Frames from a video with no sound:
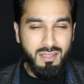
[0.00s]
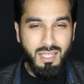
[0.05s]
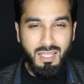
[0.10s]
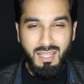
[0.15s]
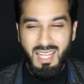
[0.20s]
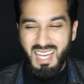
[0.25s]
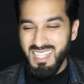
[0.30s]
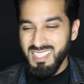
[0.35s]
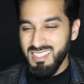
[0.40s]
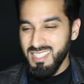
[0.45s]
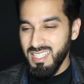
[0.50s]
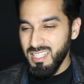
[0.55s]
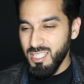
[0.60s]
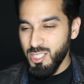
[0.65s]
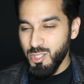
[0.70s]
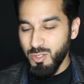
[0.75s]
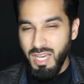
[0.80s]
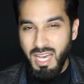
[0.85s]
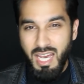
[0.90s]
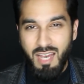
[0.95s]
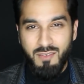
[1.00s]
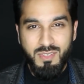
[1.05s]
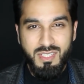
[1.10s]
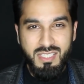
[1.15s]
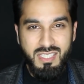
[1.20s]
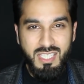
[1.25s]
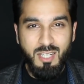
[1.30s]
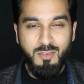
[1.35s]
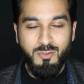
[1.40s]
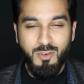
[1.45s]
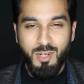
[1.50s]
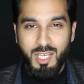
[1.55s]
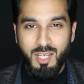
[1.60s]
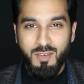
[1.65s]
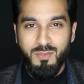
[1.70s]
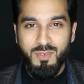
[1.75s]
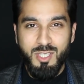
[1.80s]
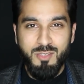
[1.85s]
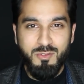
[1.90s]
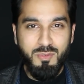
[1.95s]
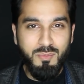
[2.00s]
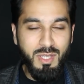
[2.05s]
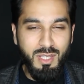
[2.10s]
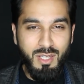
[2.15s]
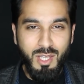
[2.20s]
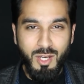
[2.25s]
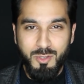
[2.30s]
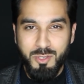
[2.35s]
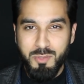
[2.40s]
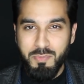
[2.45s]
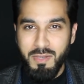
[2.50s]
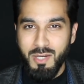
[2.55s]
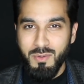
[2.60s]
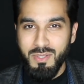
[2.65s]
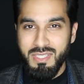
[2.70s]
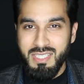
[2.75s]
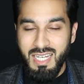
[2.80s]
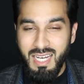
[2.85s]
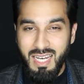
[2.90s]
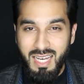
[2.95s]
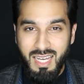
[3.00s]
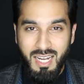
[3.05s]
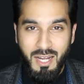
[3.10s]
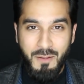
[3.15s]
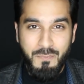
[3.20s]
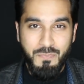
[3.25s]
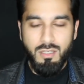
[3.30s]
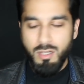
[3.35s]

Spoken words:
the last day that you have to seek forgiveness from Allah subhanahu wa ta'ala.